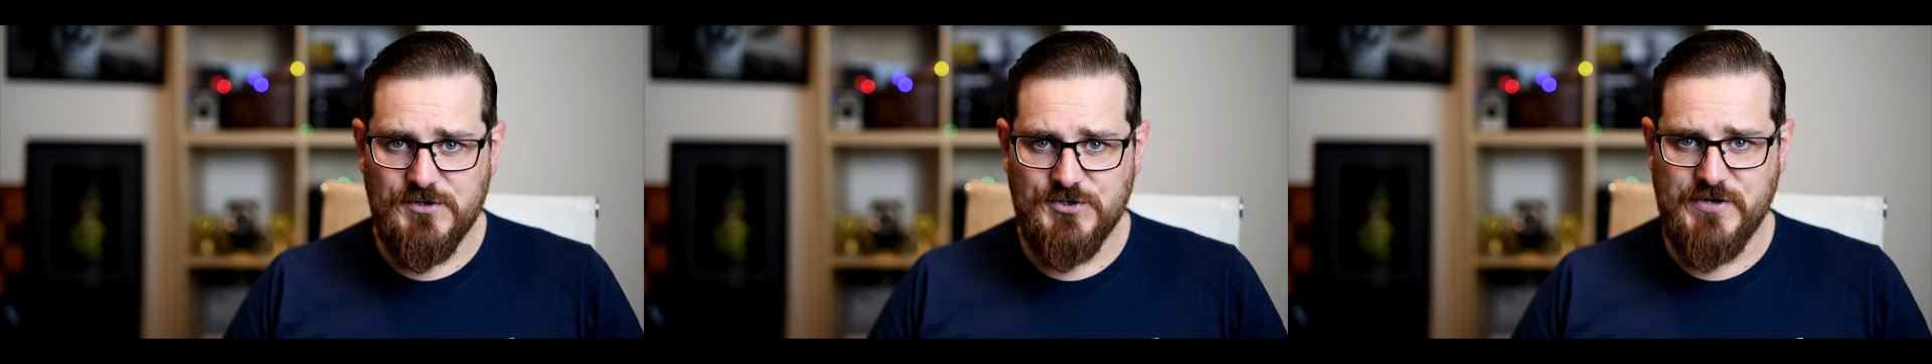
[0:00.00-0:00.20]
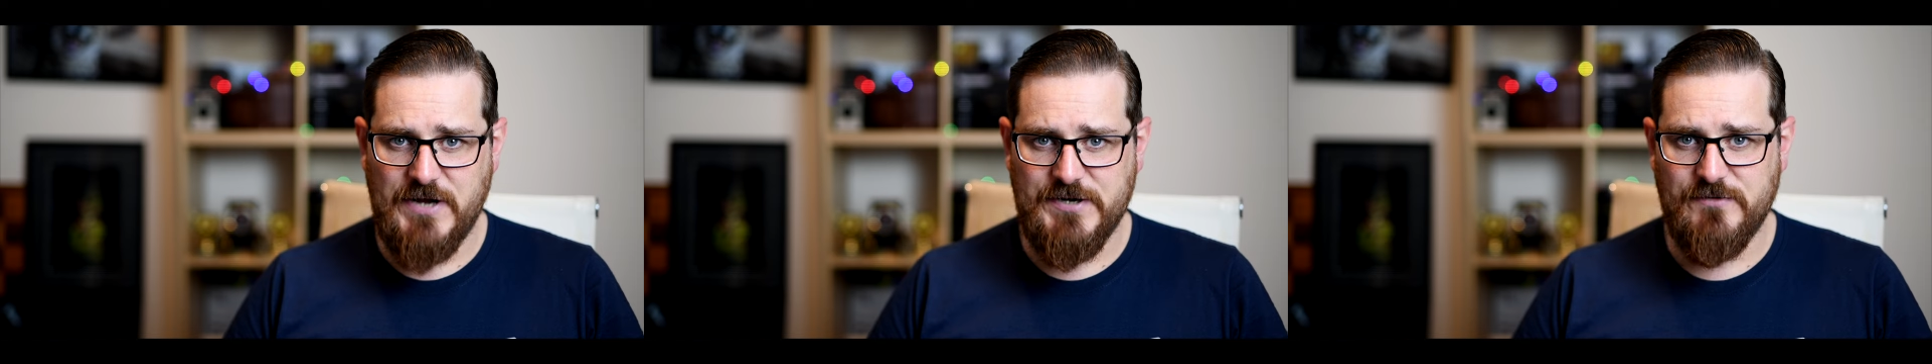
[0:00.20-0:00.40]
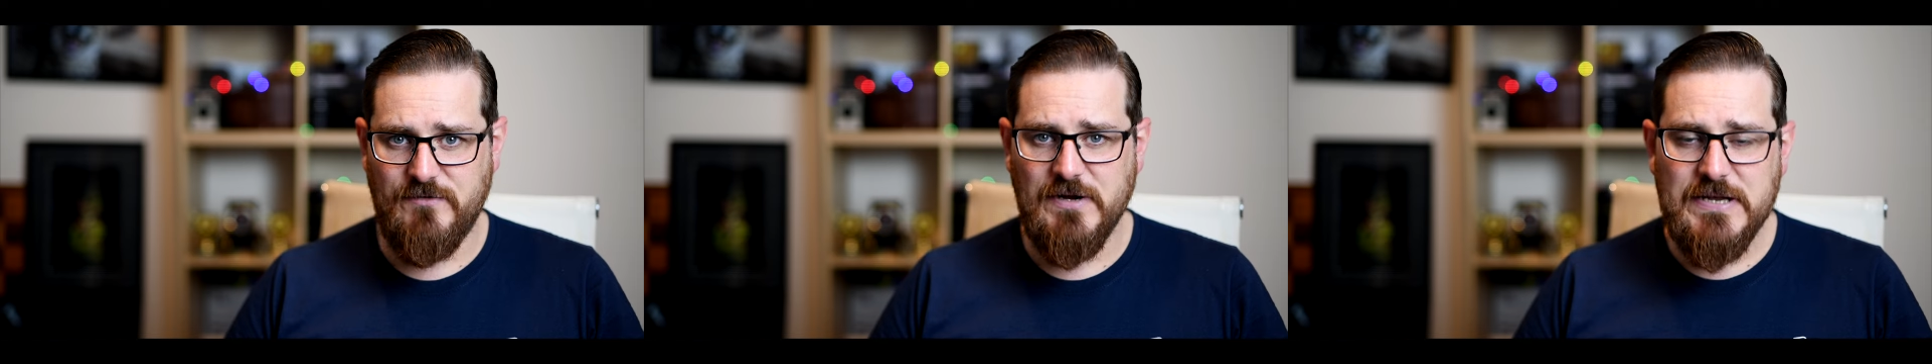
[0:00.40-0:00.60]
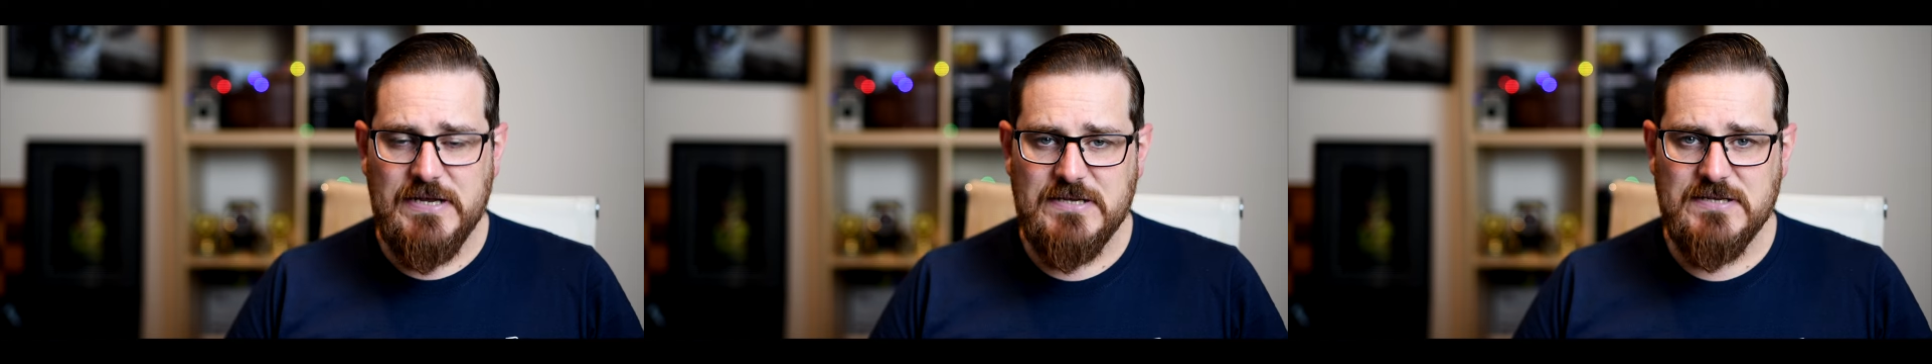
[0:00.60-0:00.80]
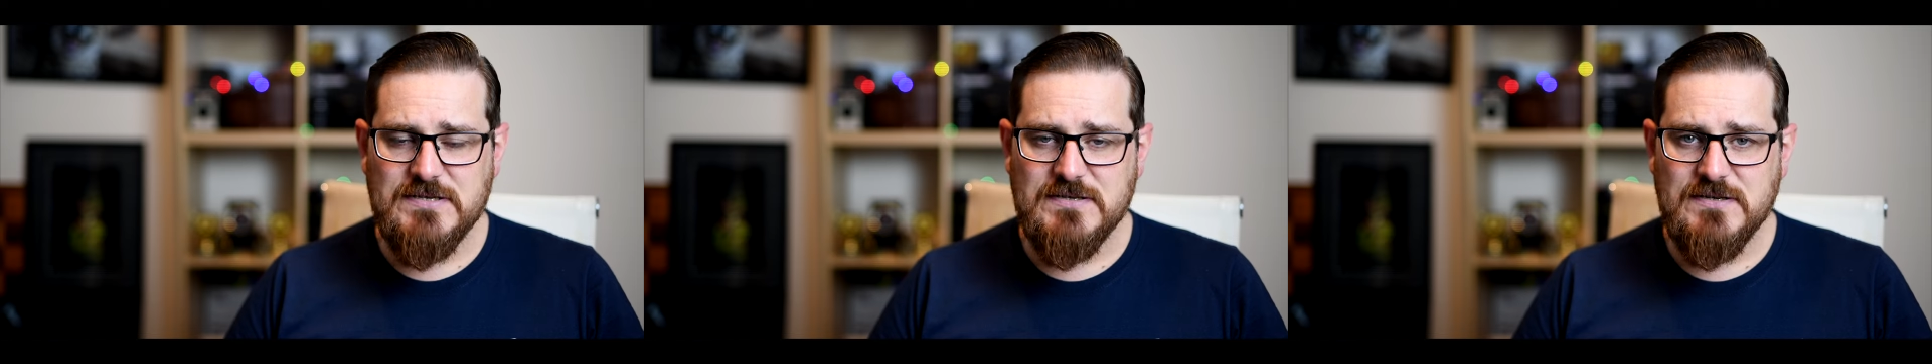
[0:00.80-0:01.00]
shutter
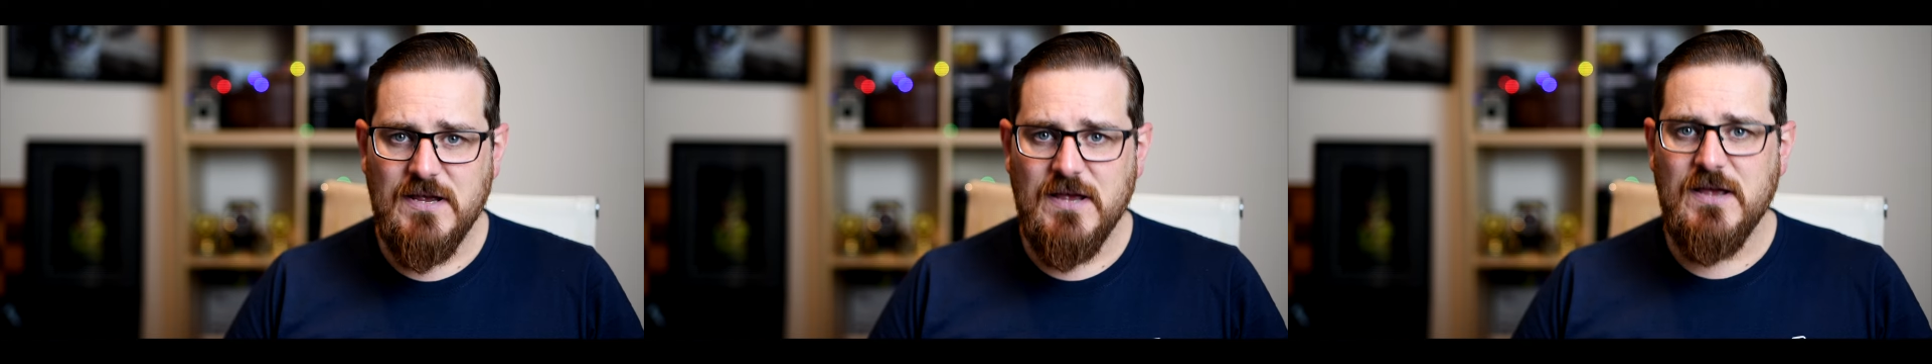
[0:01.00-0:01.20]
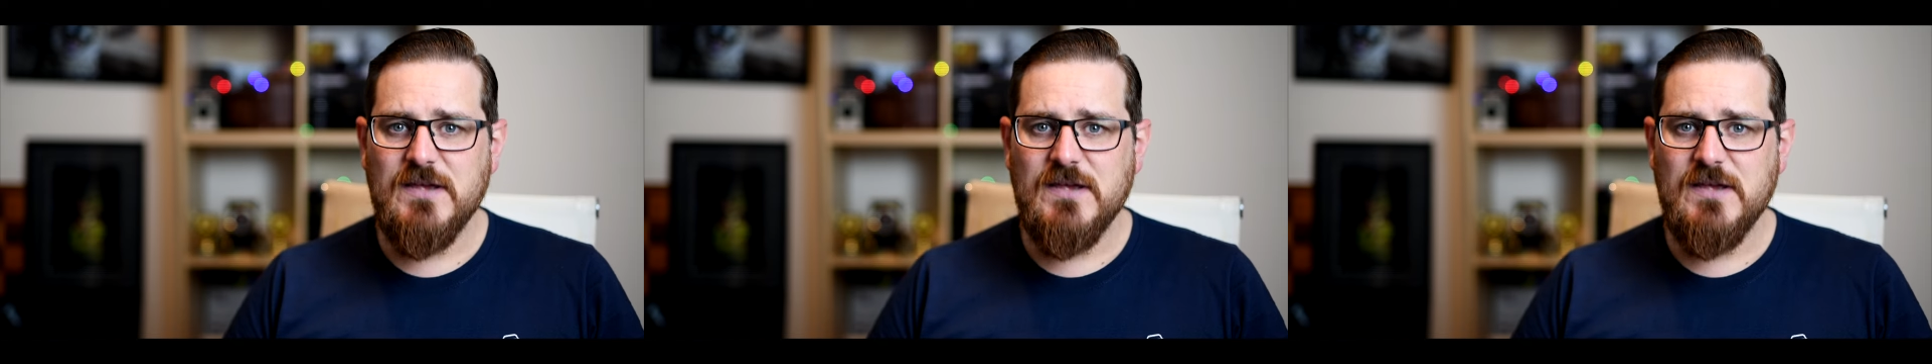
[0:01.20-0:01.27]
release,